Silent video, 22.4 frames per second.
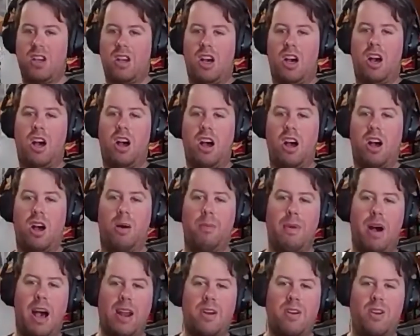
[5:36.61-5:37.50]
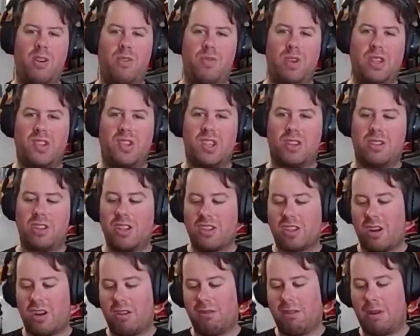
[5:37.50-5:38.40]
I don't know if we sell these on
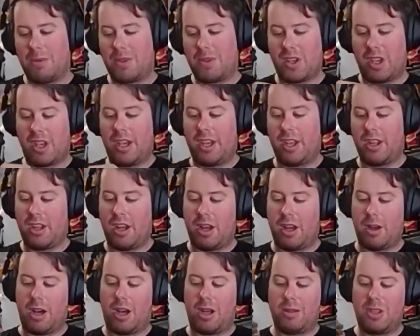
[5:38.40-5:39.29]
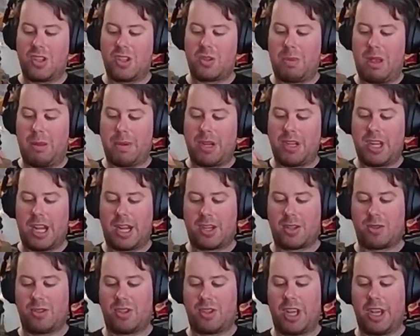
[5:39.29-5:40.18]
our website. These are made by
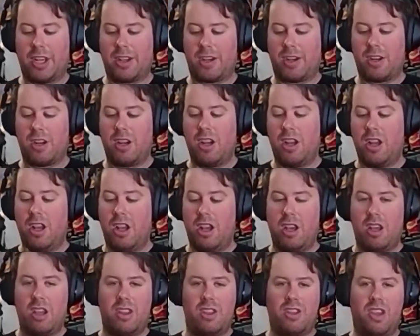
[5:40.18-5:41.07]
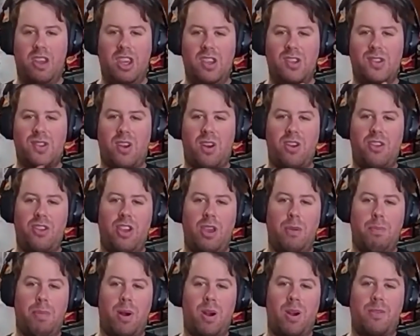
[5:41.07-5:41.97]
Tactical Tailor. These are
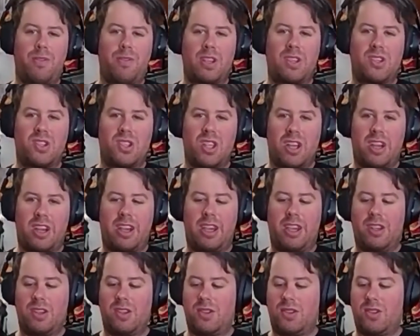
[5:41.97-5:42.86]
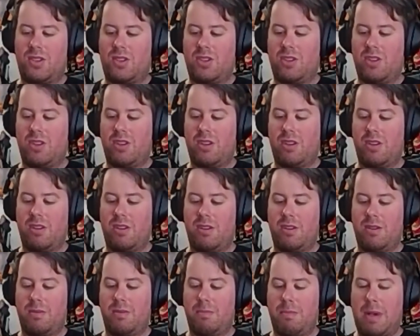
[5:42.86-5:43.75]
the perfect size
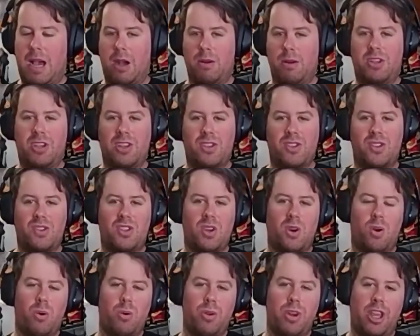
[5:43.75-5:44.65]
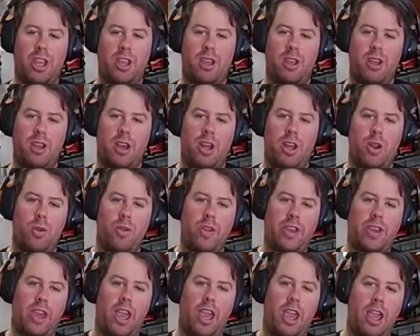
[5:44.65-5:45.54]
pouches to holding an
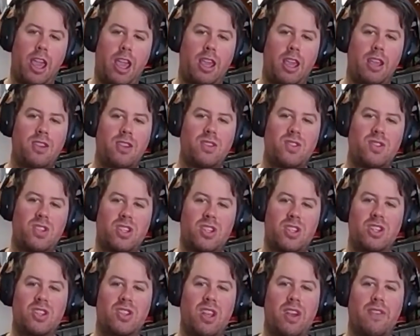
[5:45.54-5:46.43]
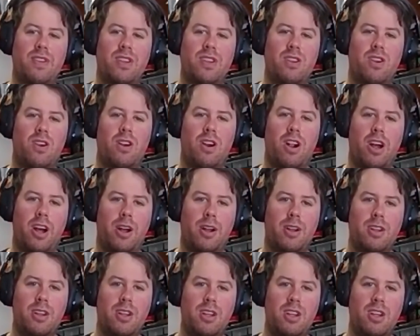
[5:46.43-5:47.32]
Olegay 67 or
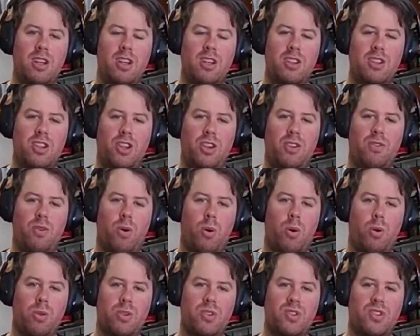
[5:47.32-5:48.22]
the full.